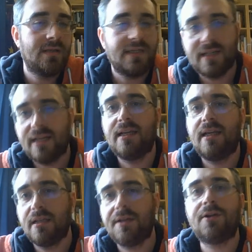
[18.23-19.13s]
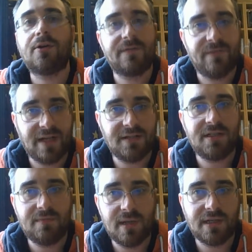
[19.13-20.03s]
Technically, he did not invent
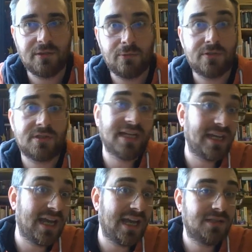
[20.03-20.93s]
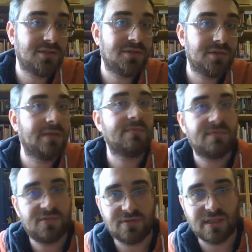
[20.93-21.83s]
it, but it was dedicated to him,
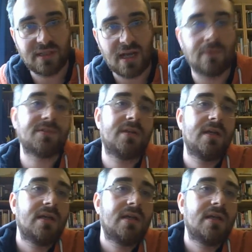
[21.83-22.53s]
so that counts.